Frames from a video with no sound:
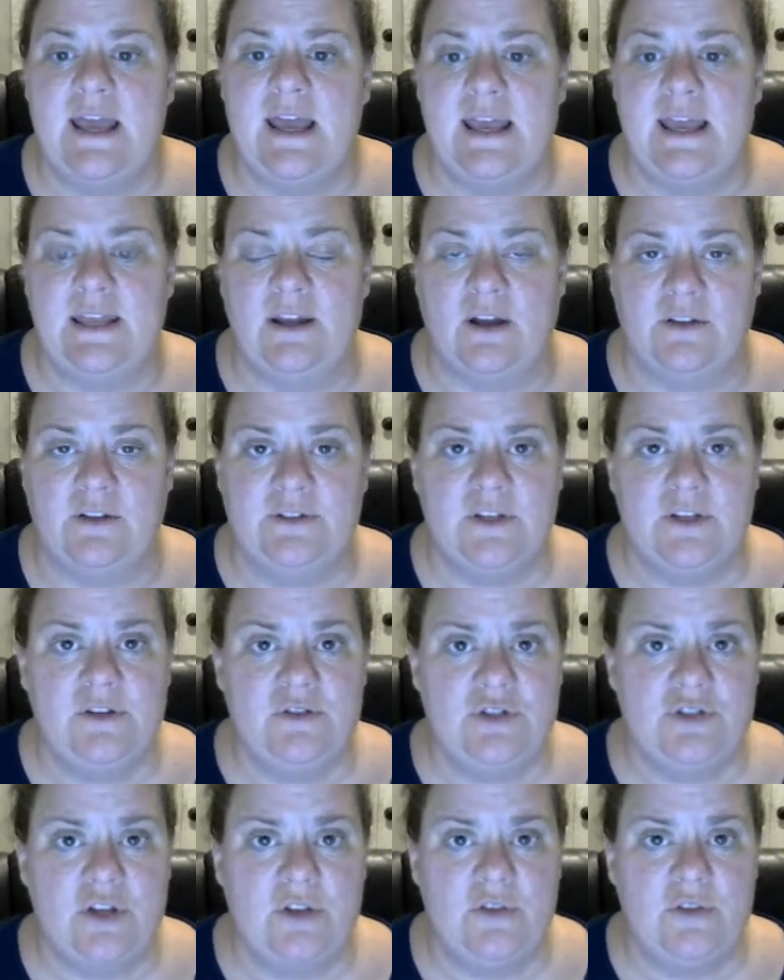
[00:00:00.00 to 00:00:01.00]
It also
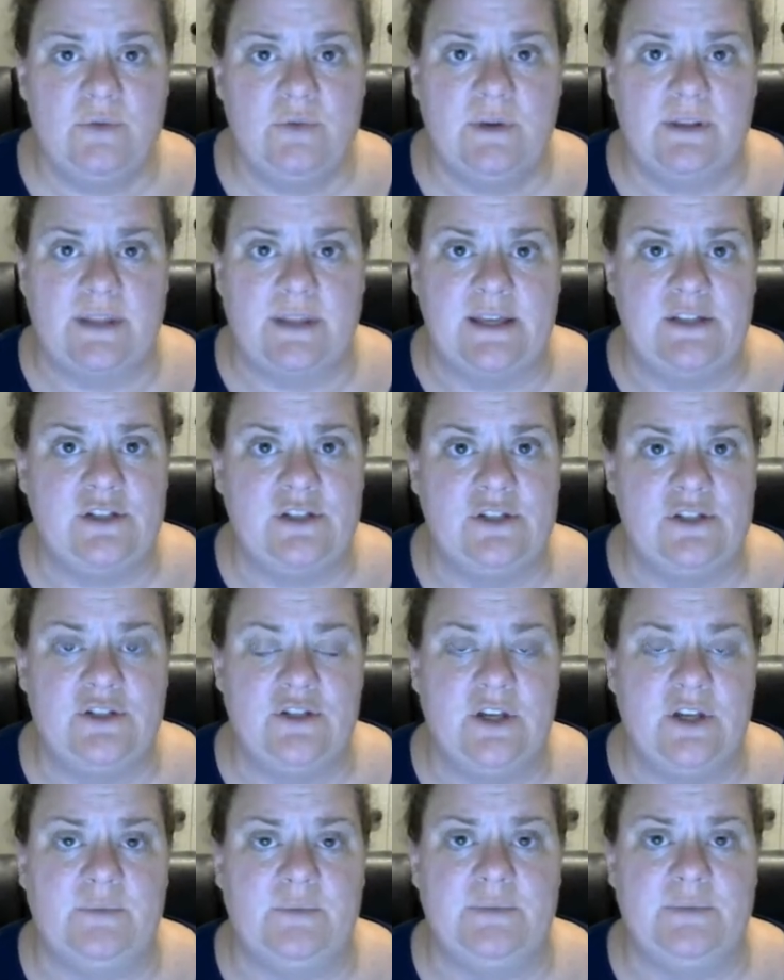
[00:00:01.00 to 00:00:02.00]
showed the
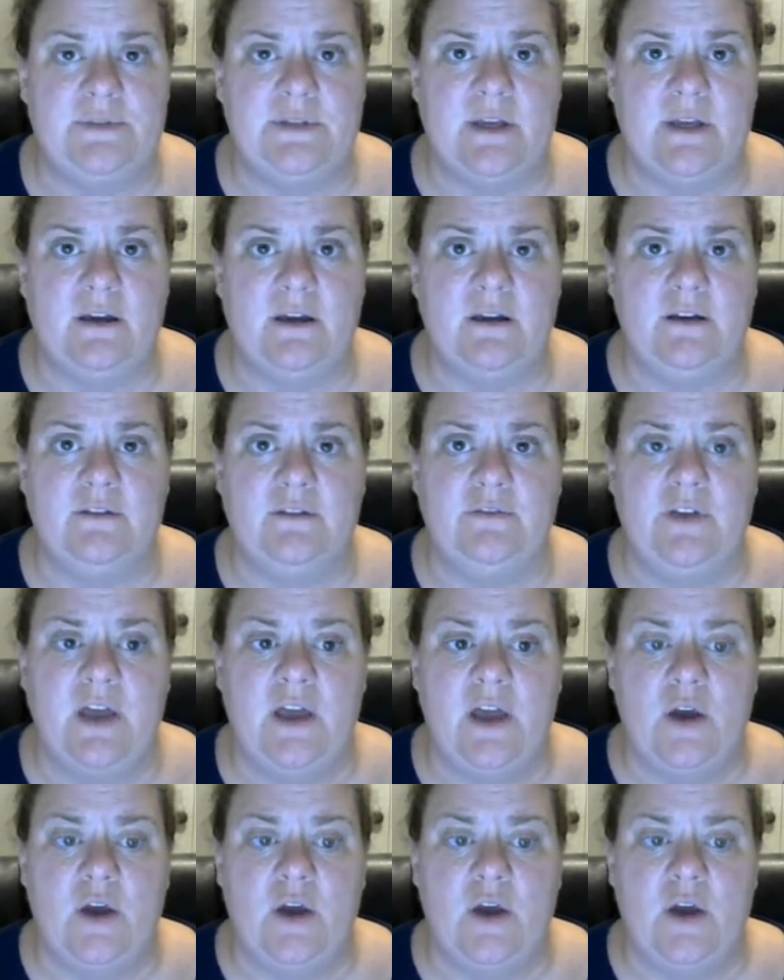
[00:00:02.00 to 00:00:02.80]
relationships of